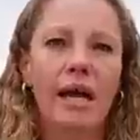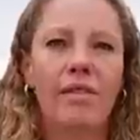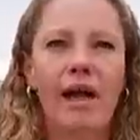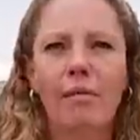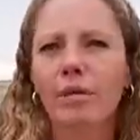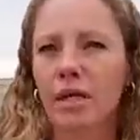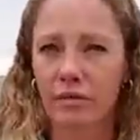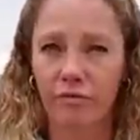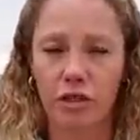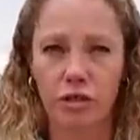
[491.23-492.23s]
and that
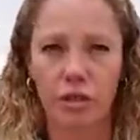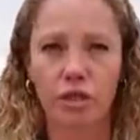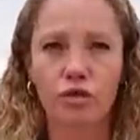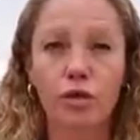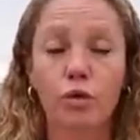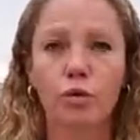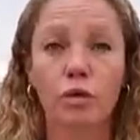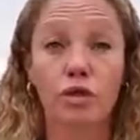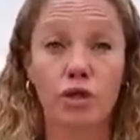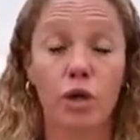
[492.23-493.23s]
being officially
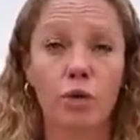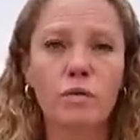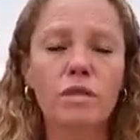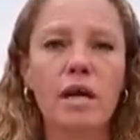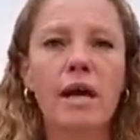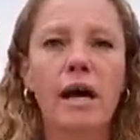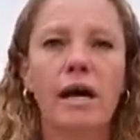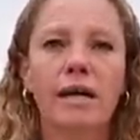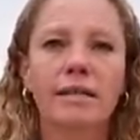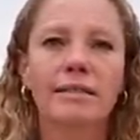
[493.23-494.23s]
two shows.
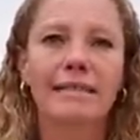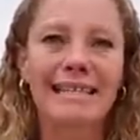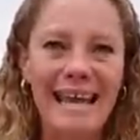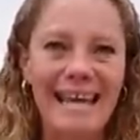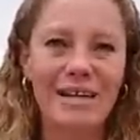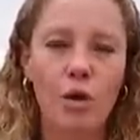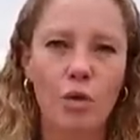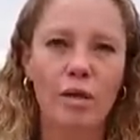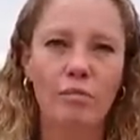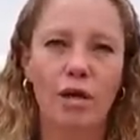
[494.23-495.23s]
Uh, it can
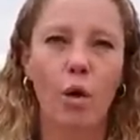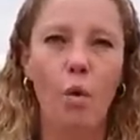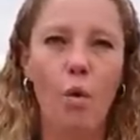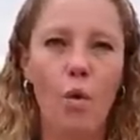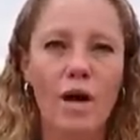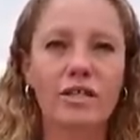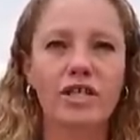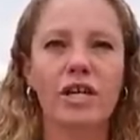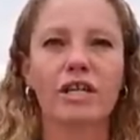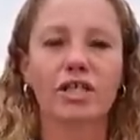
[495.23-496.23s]
only be one
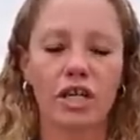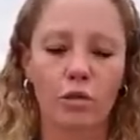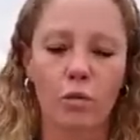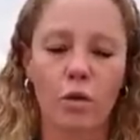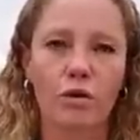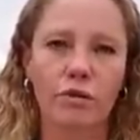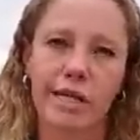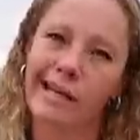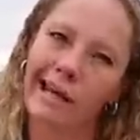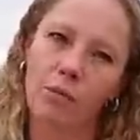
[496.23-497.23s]
judge in one
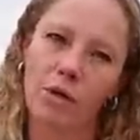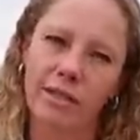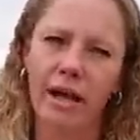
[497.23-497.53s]
ring at one